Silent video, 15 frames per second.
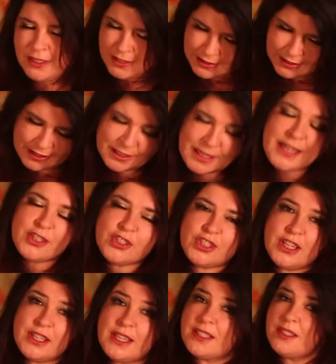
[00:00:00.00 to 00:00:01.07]
Now, next
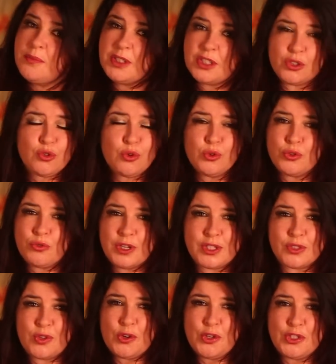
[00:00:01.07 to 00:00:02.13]
year, there's some extraordinary
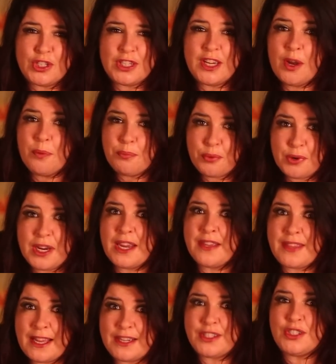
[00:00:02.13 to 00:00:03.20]
astrology. I'm bringing
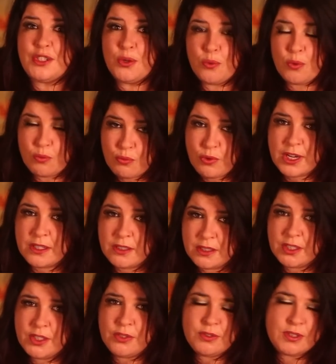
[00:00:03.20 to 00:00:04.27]
that to you real
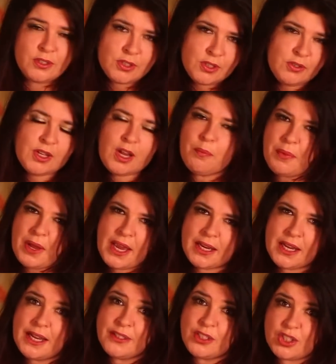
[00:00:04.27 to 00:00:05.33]
soon. So do come back
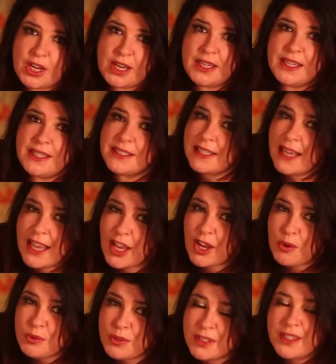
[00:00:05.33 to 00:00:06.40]
and check it
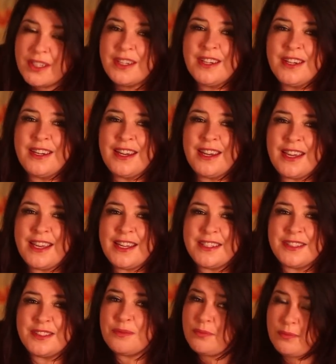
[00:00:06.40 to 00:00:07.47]
out.
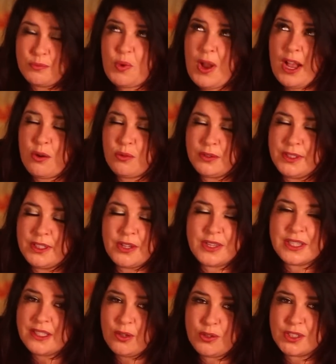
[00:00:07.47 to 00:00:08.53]
And wow, you know,
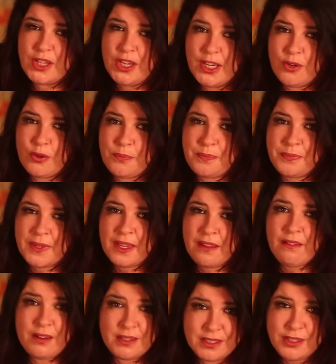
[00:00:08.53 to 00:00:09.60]
there's lots going on.
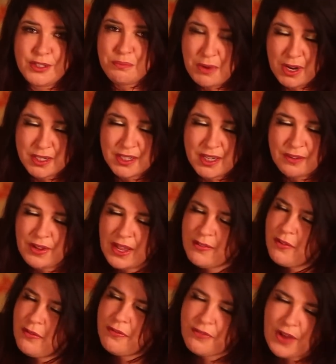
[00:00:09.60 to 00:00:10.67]
I send you much love. Have
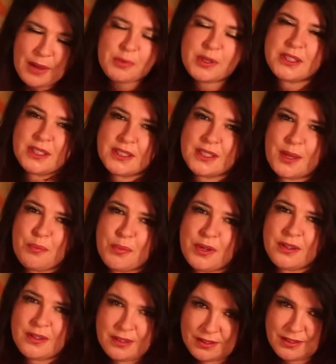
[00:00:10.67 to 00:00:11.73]
a fabulous
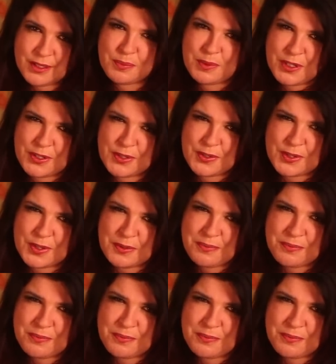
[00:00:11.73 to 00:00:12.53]
December, and I'll speak to you soon.